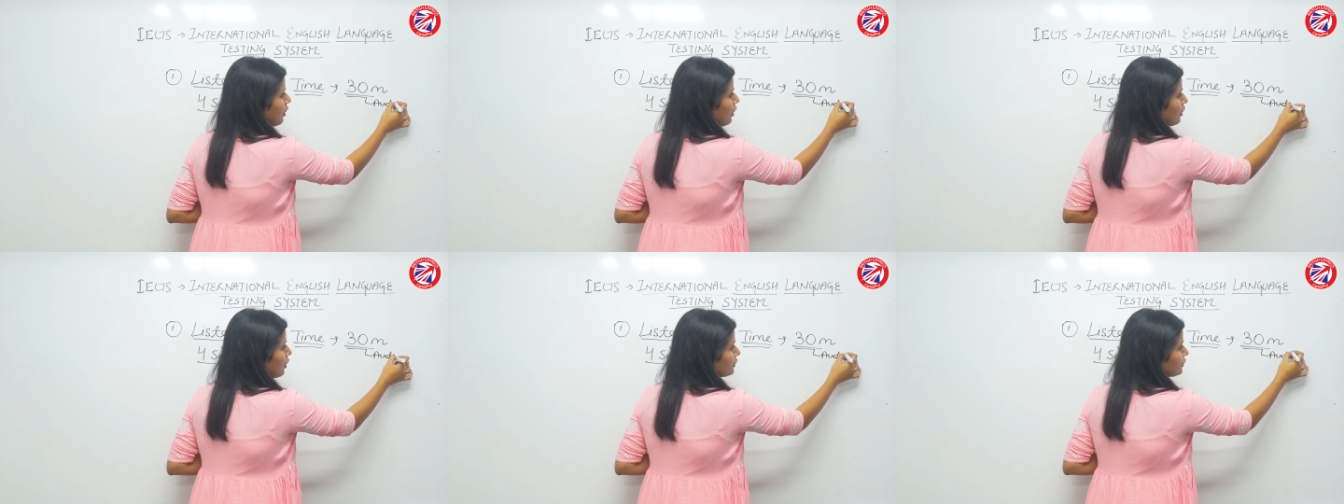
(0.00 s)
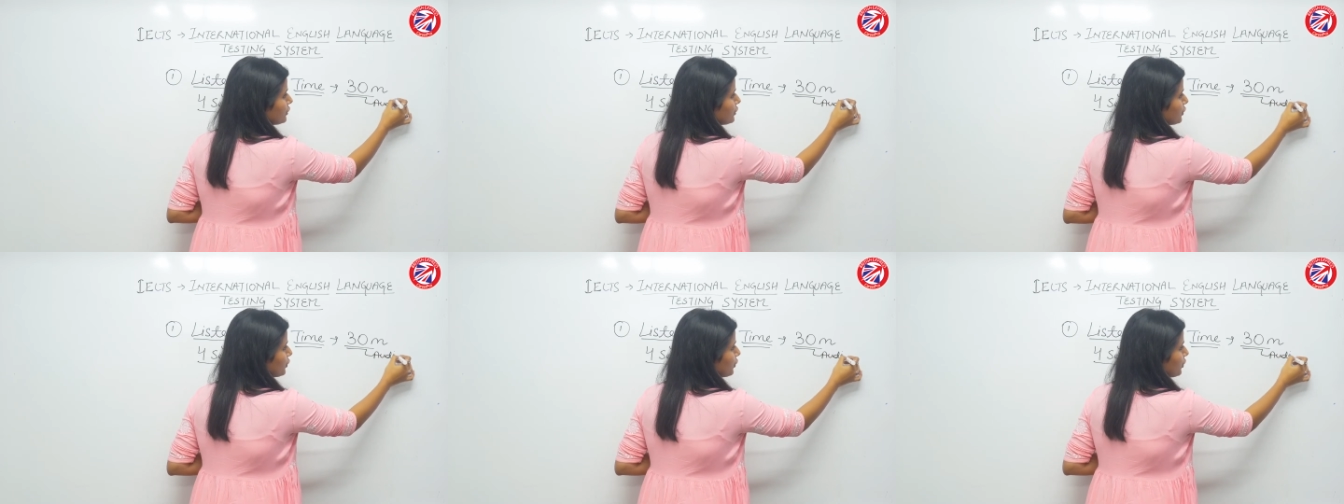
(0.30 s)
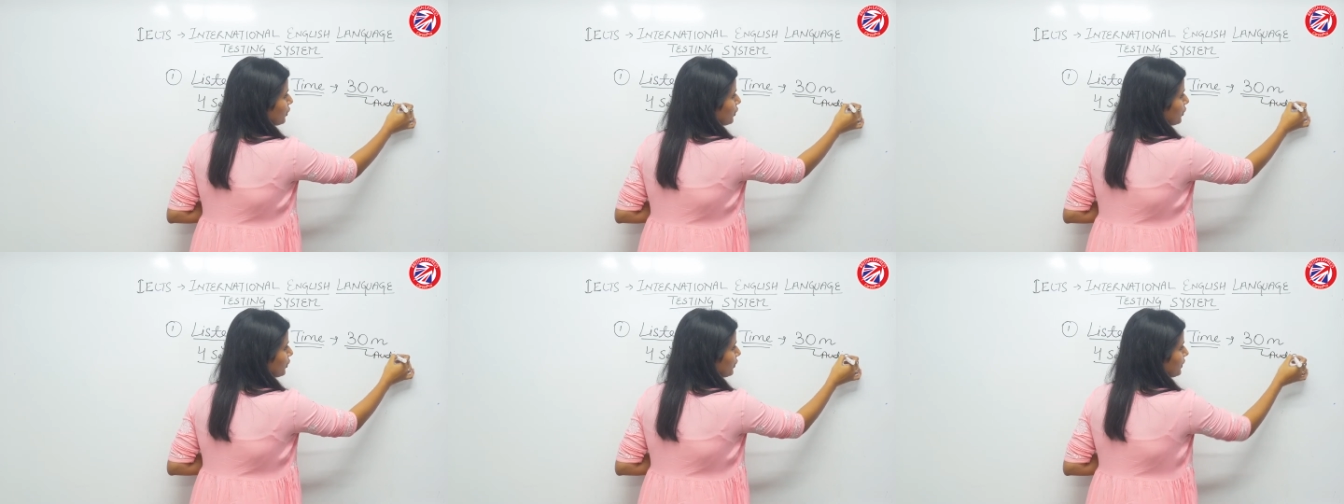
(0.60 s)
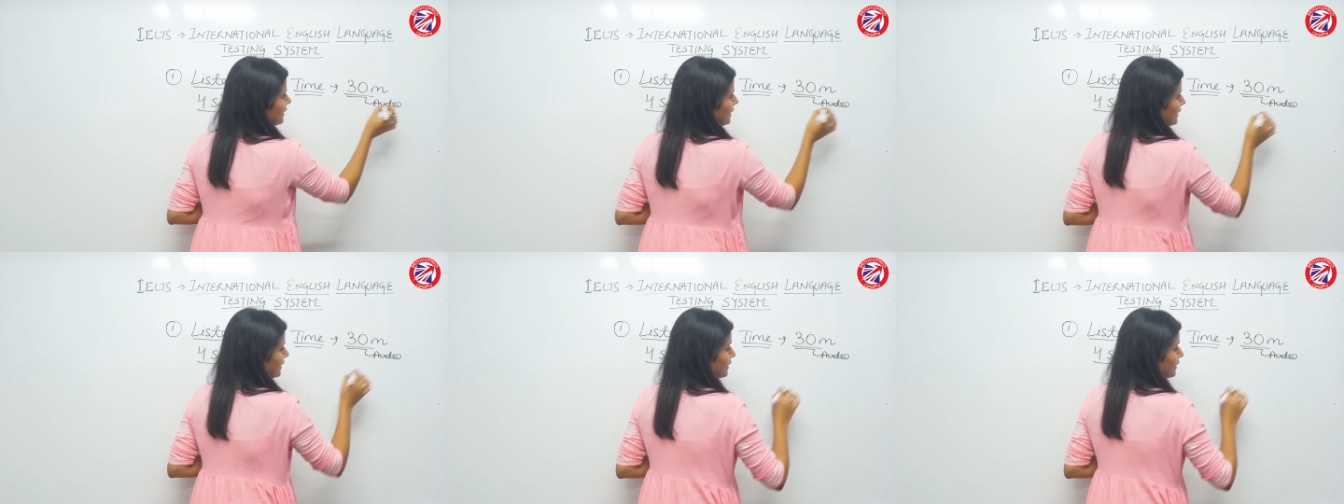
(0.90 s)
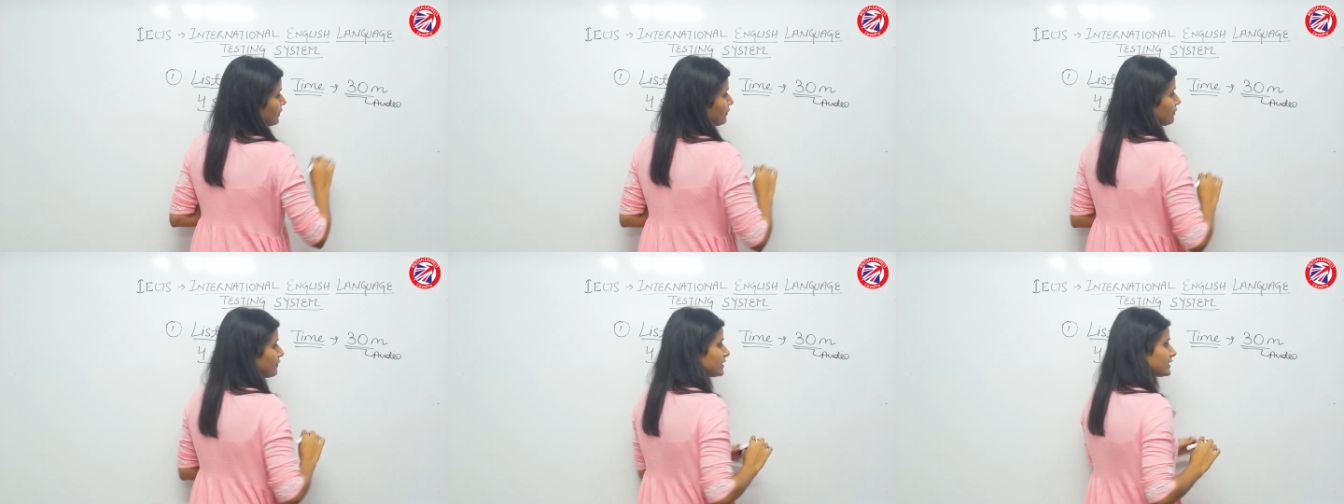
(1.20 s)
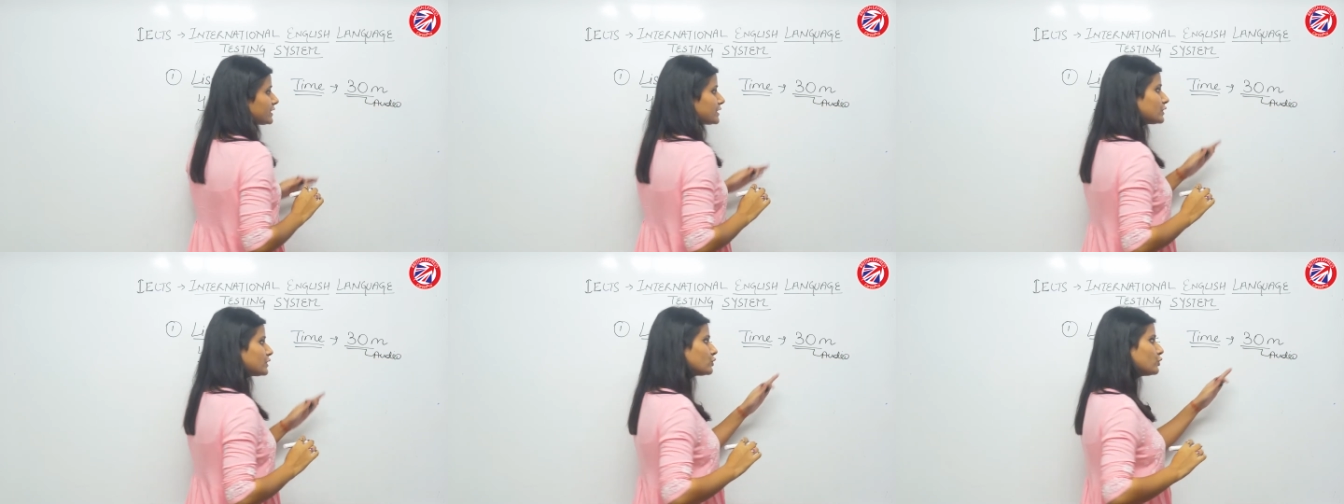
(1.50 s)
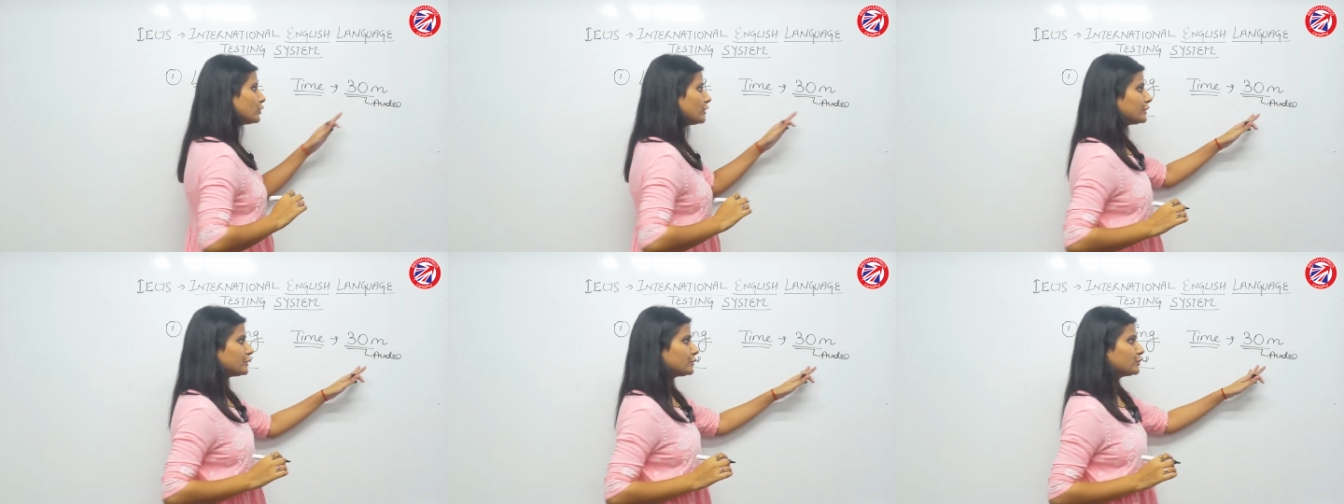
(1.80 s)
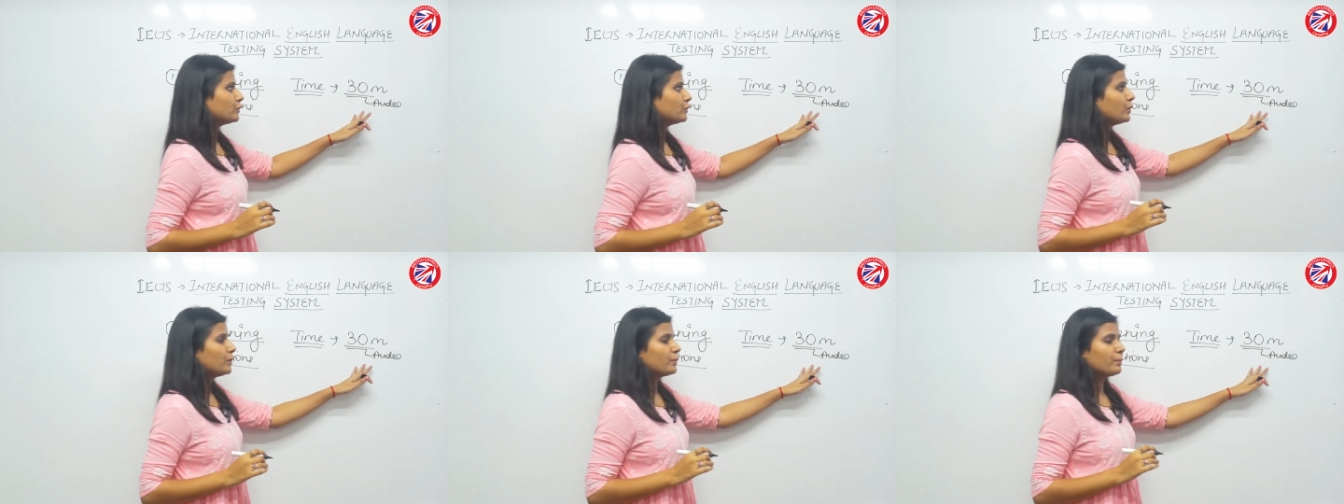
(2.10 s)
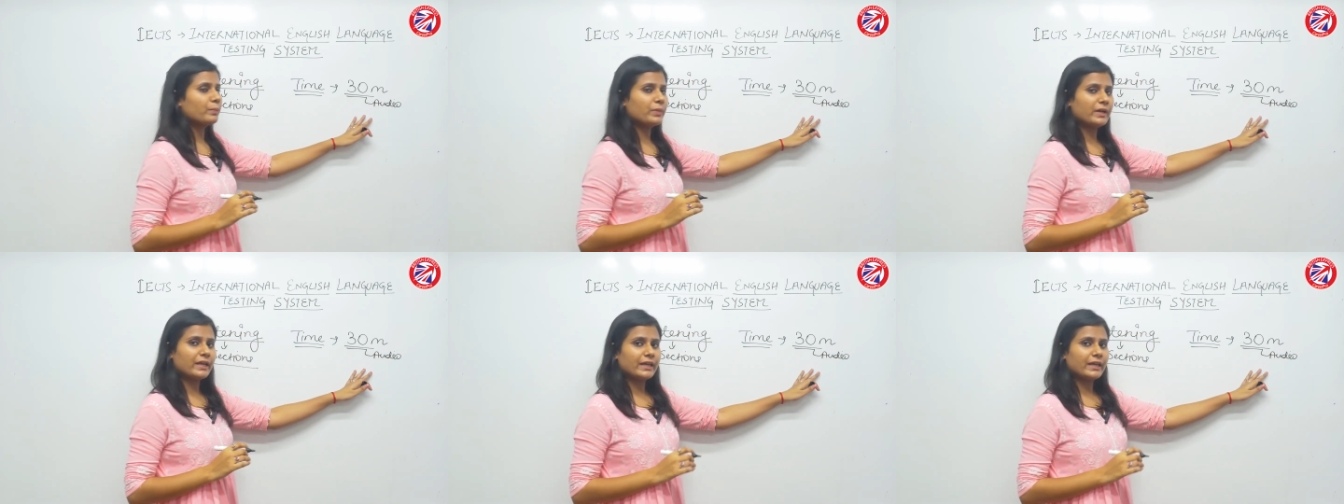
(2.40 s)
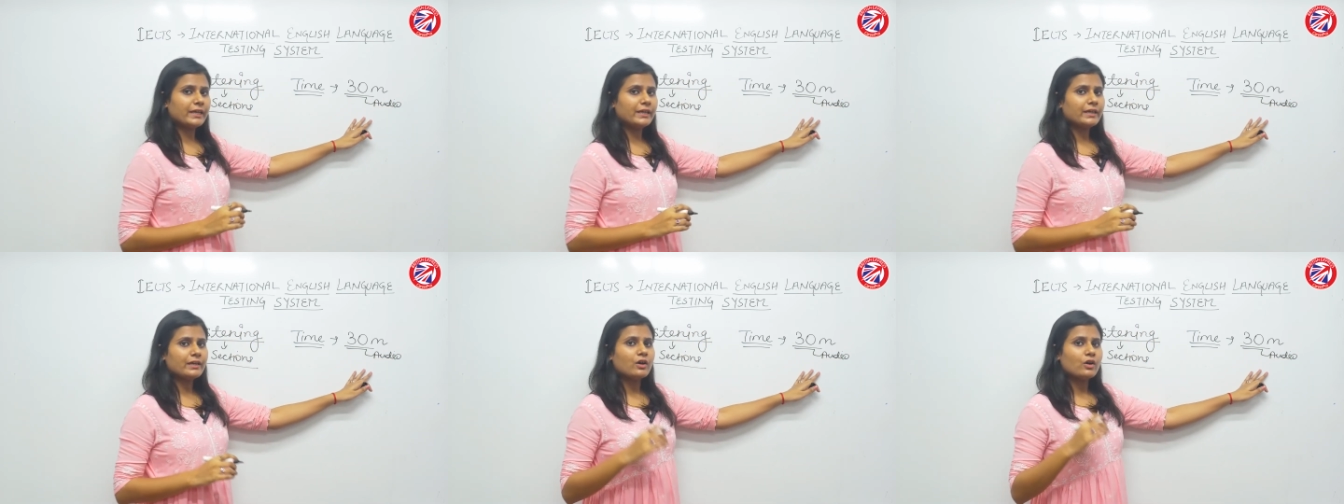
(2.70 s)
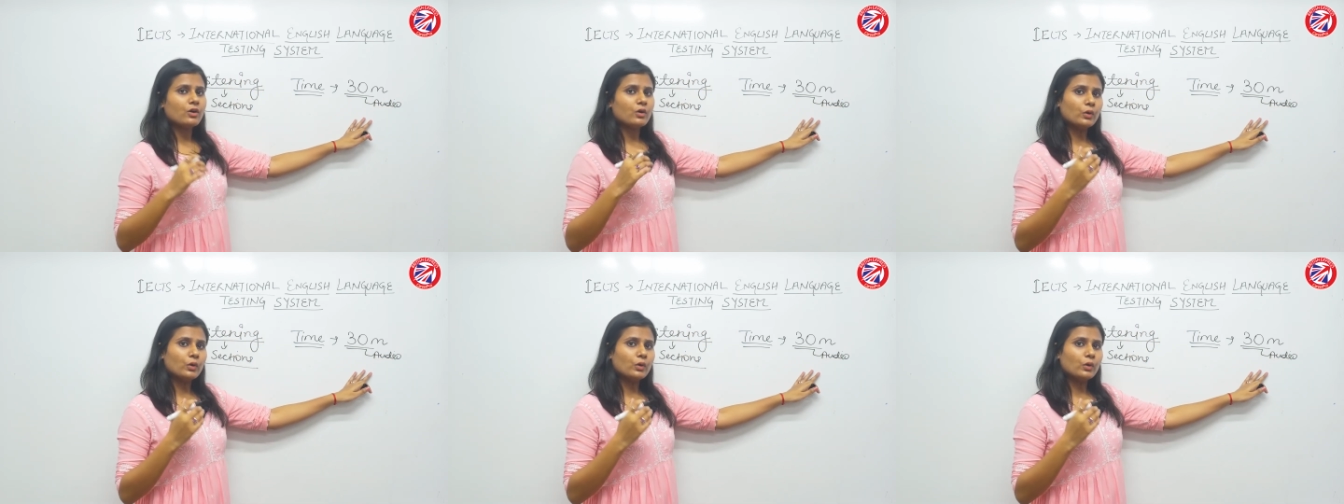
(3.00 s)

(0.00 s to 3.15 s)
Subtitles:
audio only, which is going to play